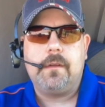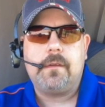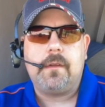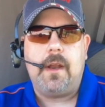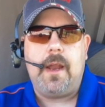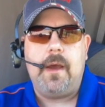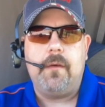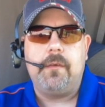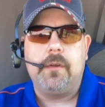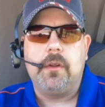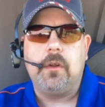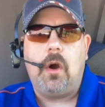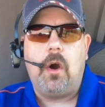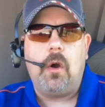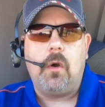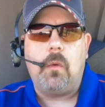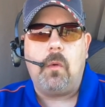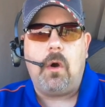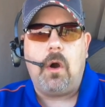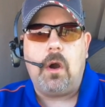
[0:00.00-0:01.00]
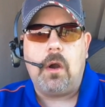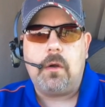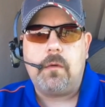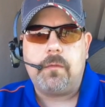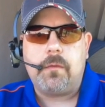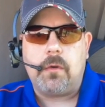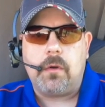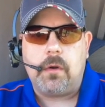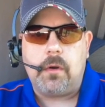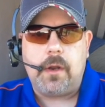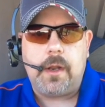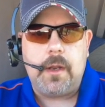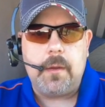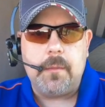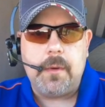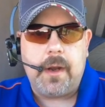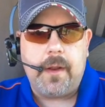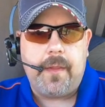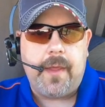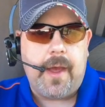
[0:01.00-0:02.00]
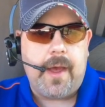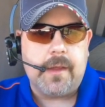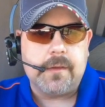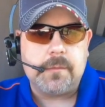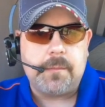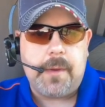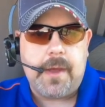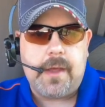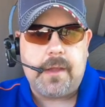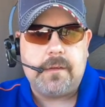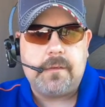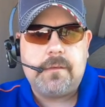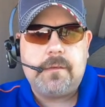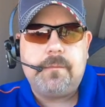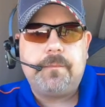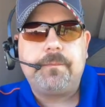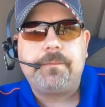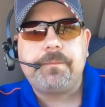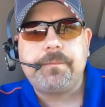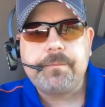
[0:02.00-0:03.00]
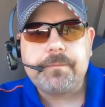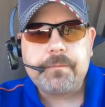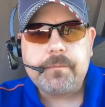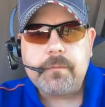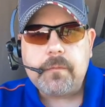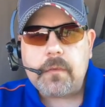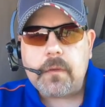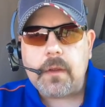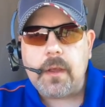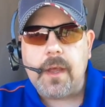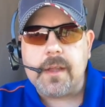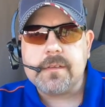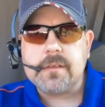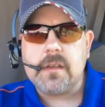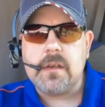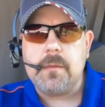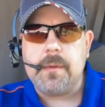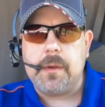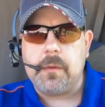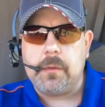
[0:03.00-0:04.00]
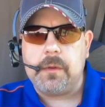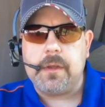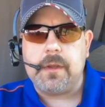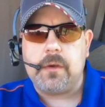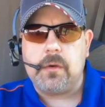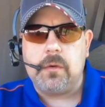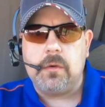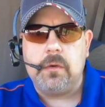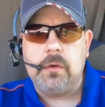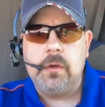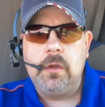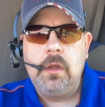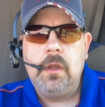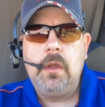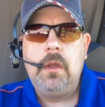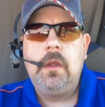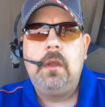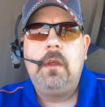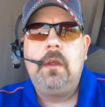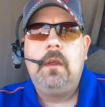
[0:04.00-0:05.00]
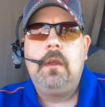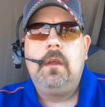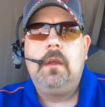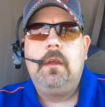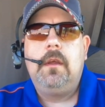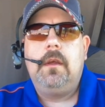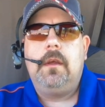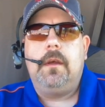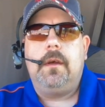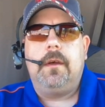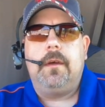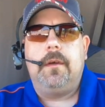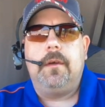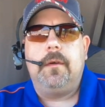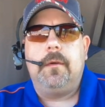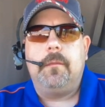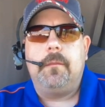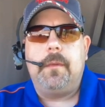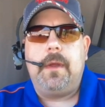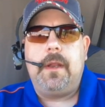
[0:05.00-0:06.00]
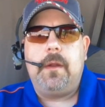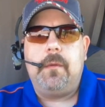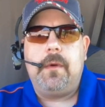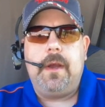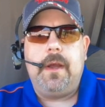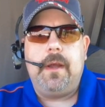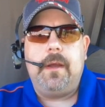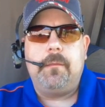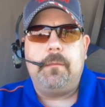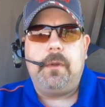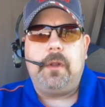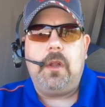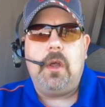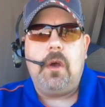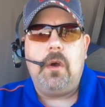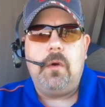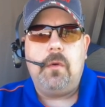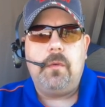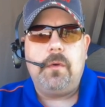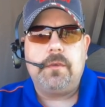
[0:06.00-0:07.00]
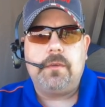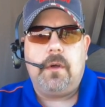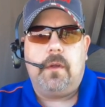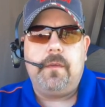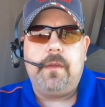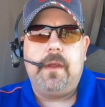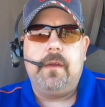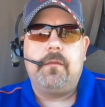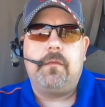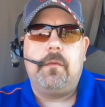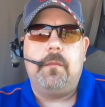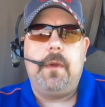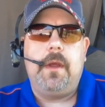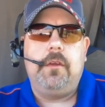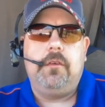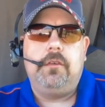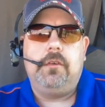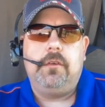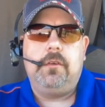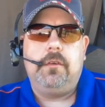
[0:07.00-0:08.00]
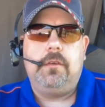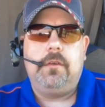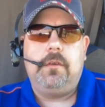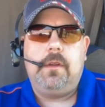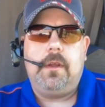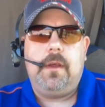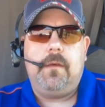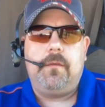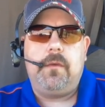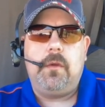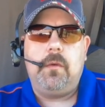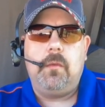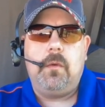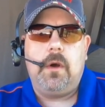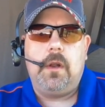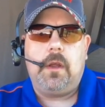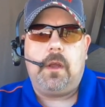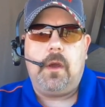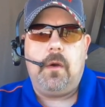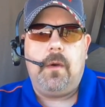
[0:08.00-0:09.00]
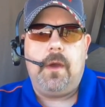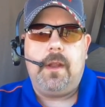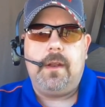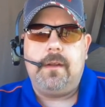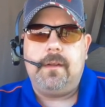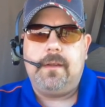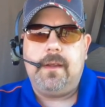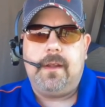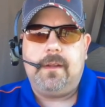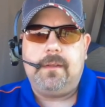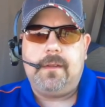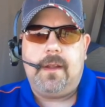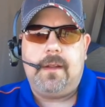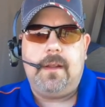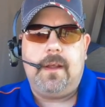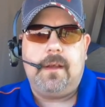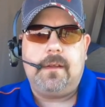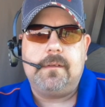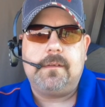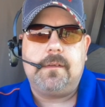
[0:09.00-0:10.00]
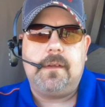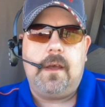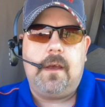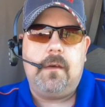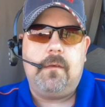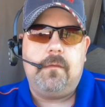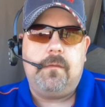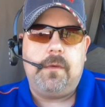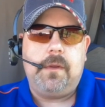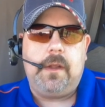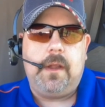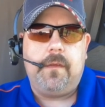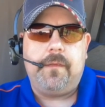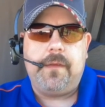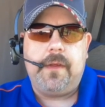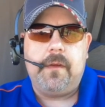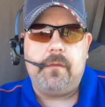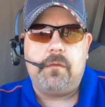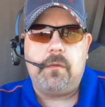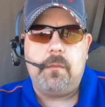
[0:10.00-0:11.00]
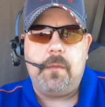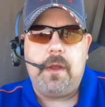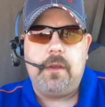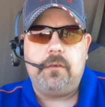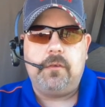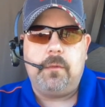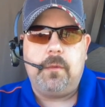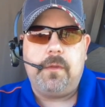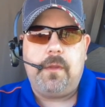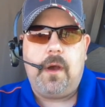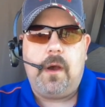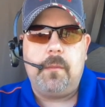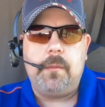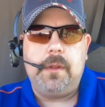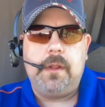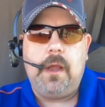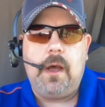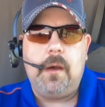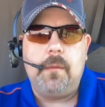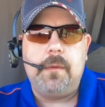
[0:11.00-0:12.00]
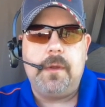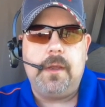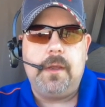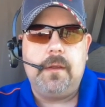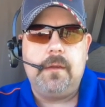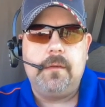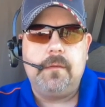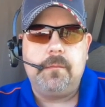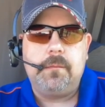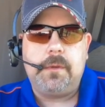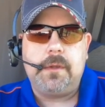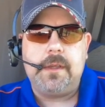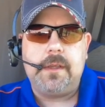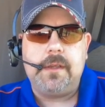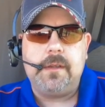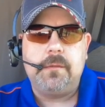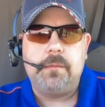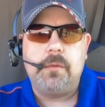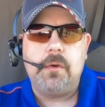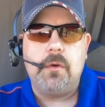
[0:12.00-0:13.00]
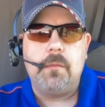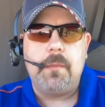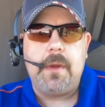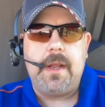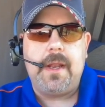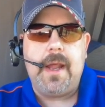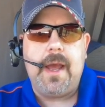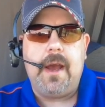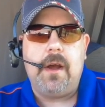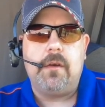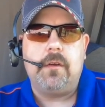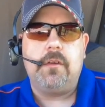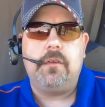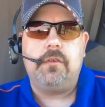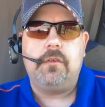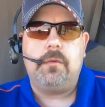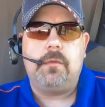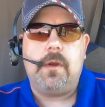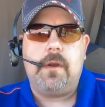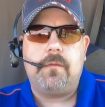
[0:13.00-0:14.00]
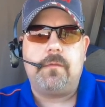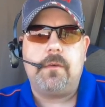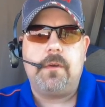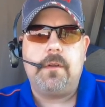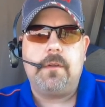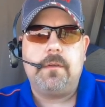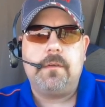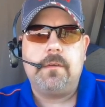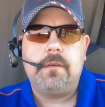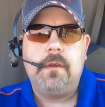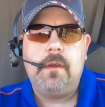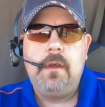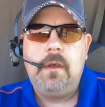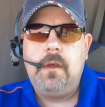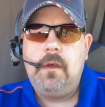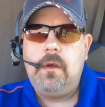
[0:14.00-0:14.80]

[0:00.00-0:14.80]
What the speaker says: It's going to have a dog walk for anybody that has pets. That's going to be really cool. Anyway, below was all the information. If you want to go ahead and take that next step, fill out the information with Hobby Lobby. Please put me down as your reference.